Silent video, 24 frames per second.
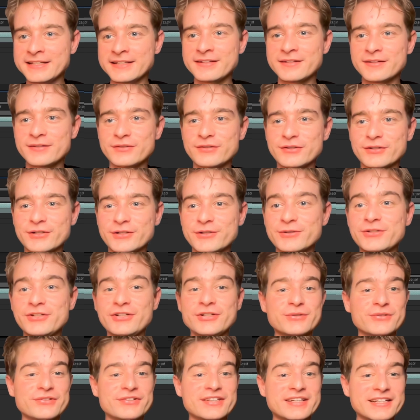So you could
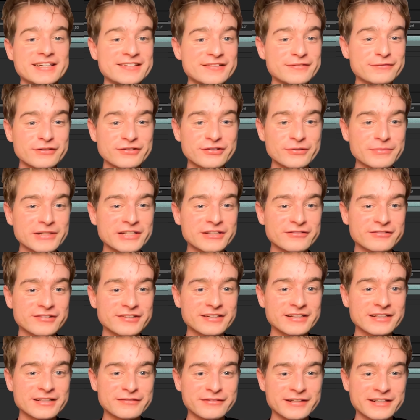use this for some
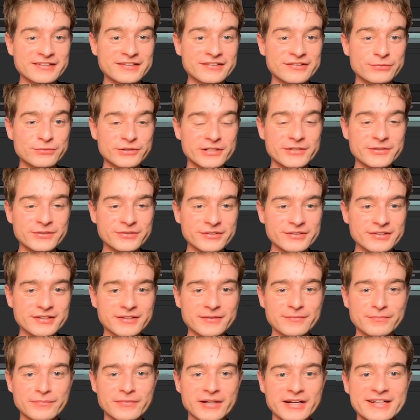interesting effects as
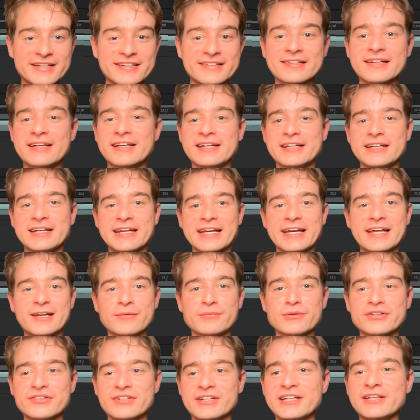well, isolating
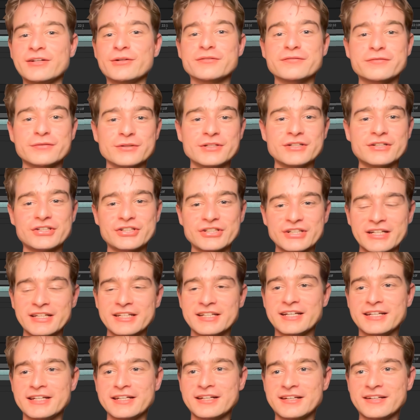elements in your footage and
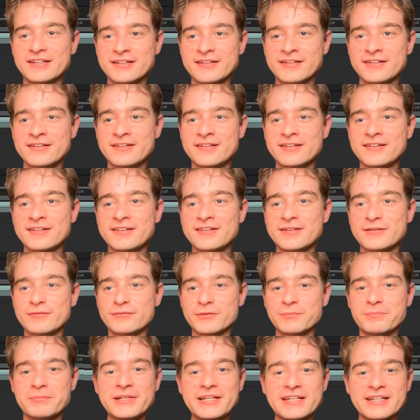then
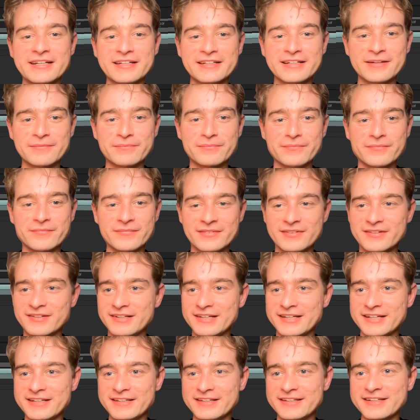repeating them
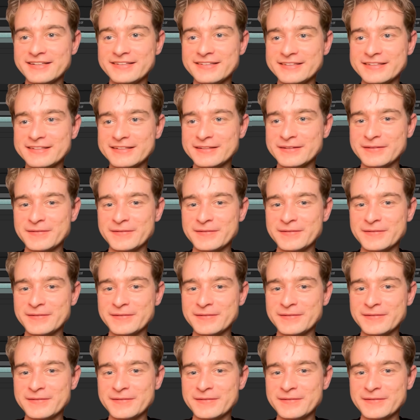like this.